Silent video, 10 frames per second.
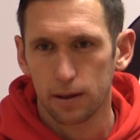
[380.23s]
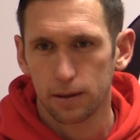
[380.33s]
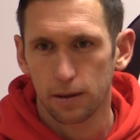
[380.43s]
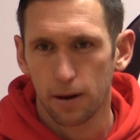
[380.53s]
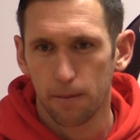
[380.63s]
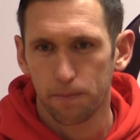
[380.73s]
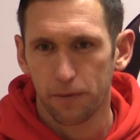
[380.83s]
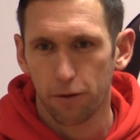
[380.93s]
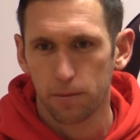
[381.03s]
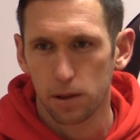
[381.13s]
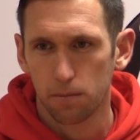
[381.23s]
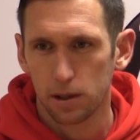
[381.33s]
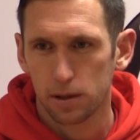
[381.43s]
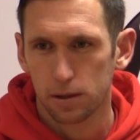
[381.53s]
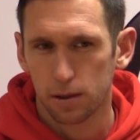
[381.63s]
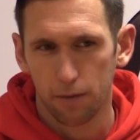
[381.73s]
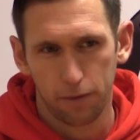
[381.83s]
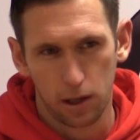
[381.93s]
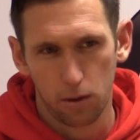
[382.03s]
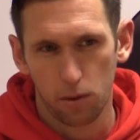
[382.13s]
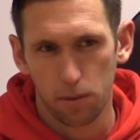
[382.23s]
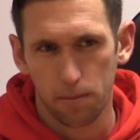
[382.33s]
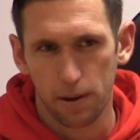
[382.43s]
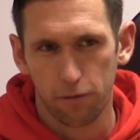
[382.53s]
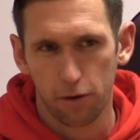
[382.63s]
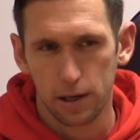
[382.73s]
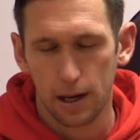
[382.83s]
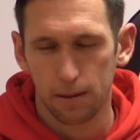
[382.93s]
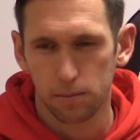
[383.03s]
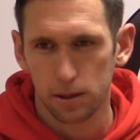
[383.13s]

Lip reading: and for him to miss, I think it would be three games,